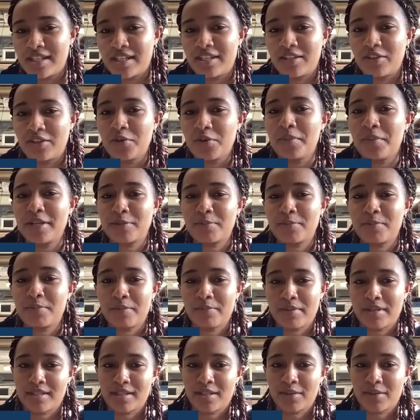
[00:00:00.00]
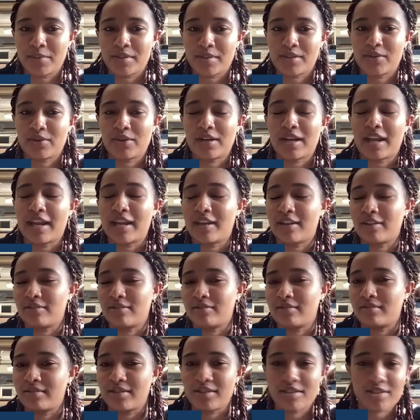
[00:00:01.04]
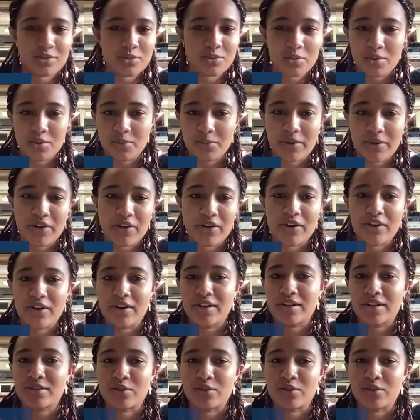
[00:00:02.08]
you must be busy with your schoolwork,